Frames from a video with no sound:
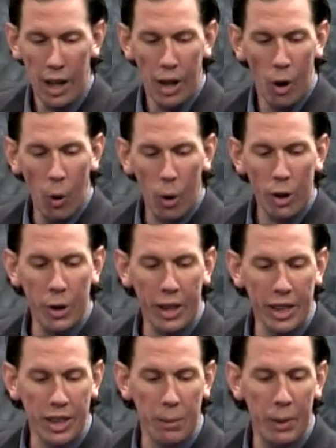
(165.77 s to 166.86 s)
Or you
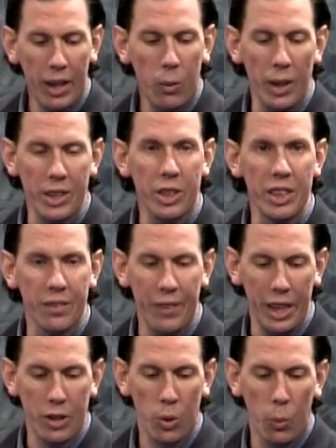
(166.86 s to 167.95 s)
can submit questions
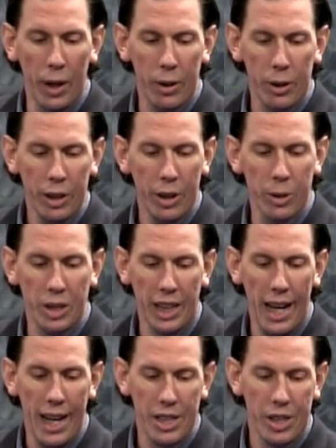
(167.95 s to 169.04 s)
via Twitter using
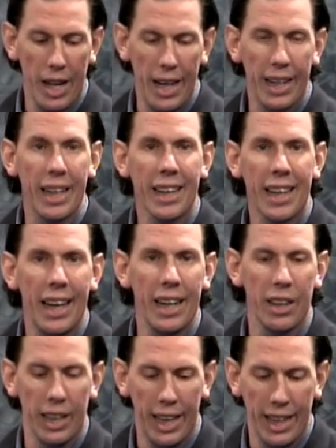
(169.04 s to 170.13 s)
hashtag
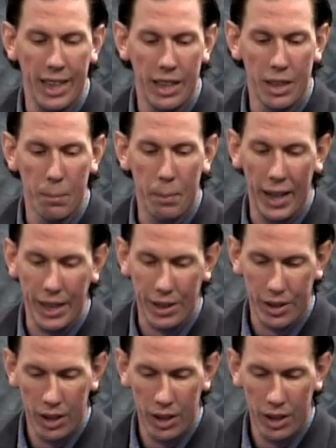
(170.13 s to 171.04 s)
KLADebate.